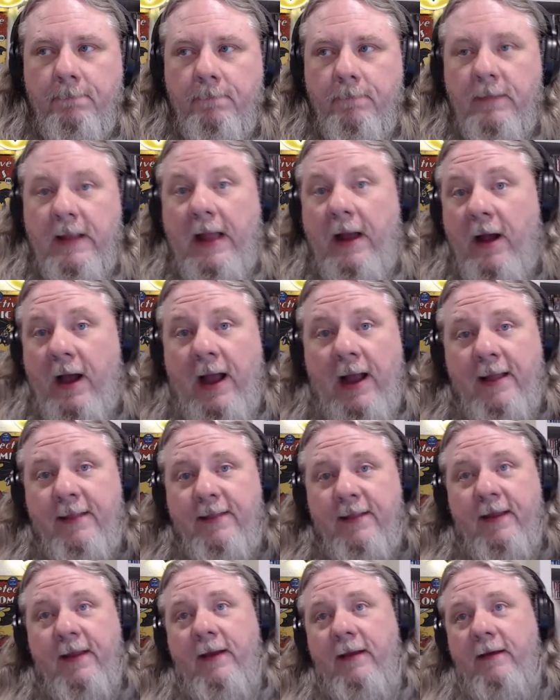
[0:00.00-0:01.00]
Now, I
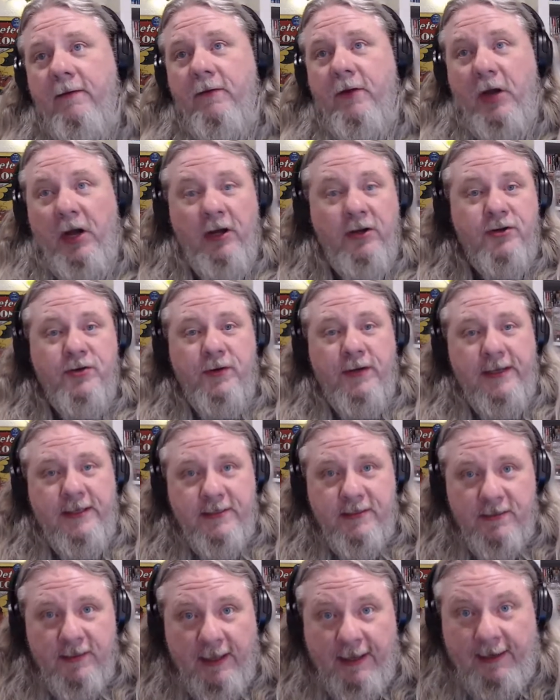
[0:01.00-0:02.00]
think
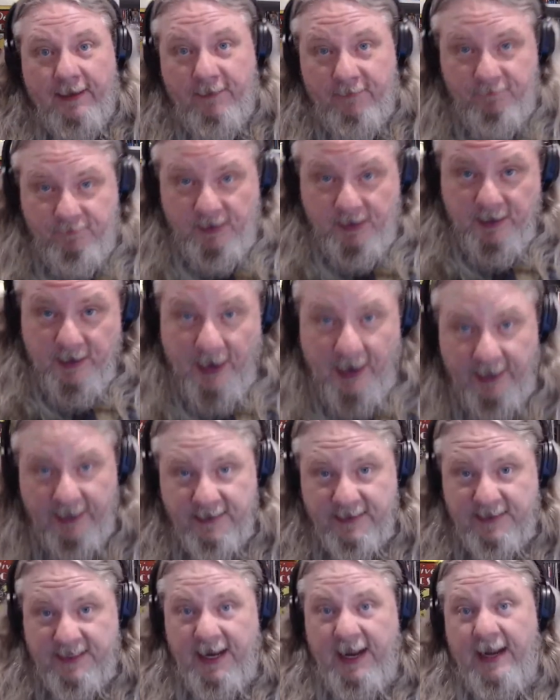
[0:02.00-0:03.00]
countries like the United
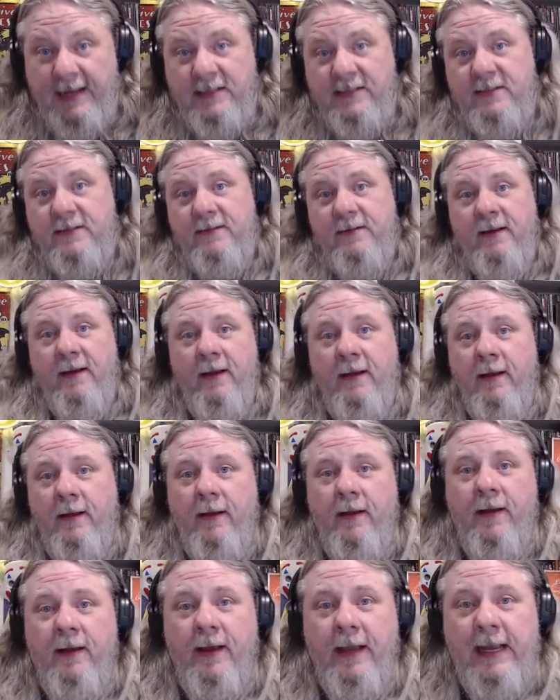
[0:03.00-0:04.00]
States,
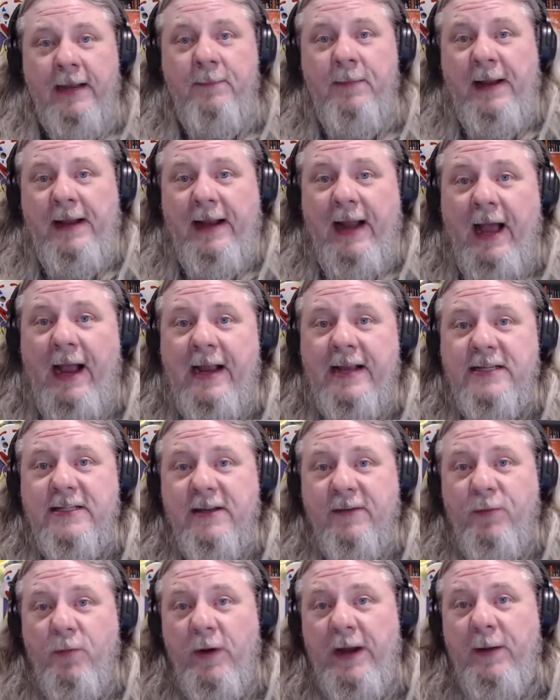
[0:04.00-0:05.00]
it'd be nice
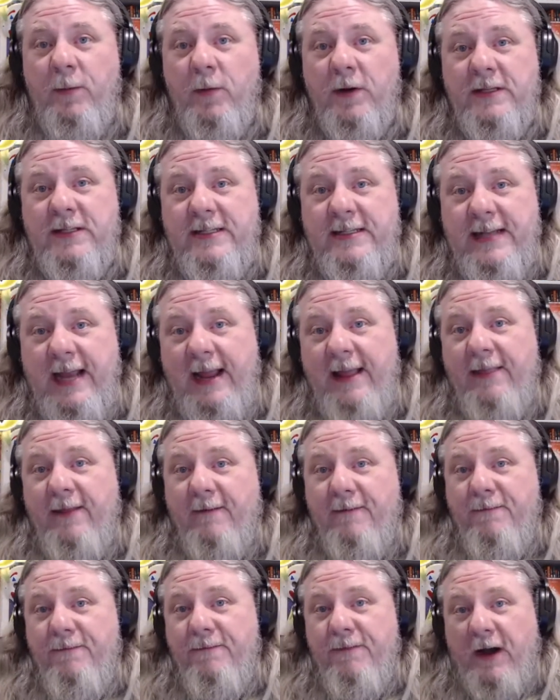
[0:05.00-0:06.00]
if we would stay the
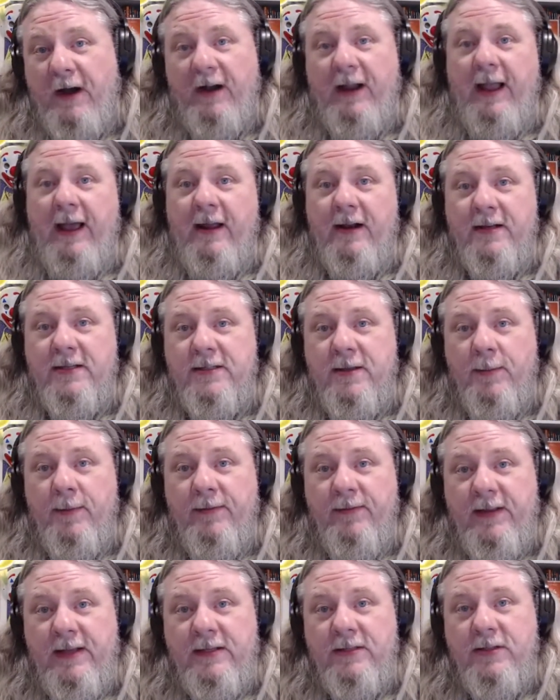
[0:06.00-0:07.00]
fuck out of some of
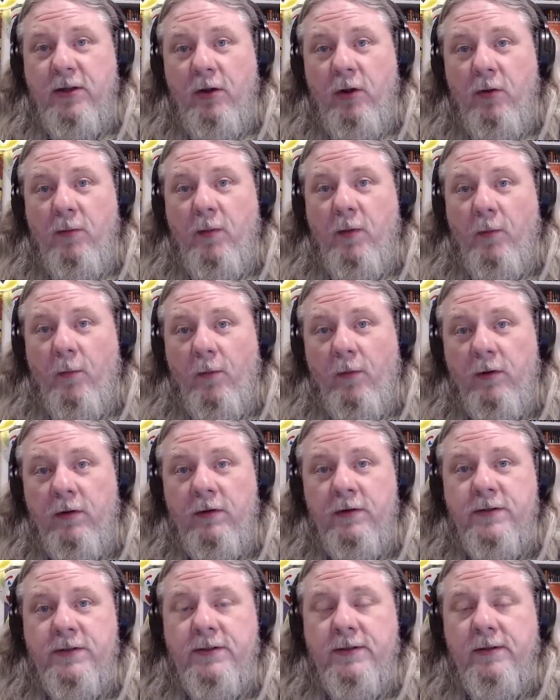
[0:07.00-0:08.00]
these global
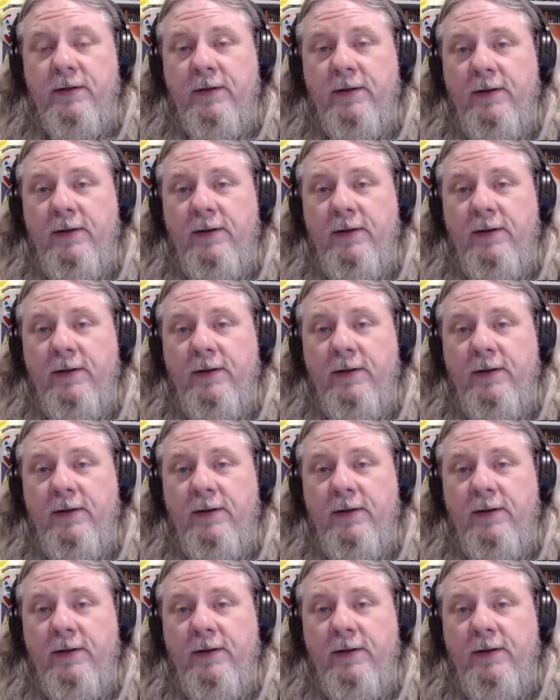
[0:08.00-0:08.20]
wars.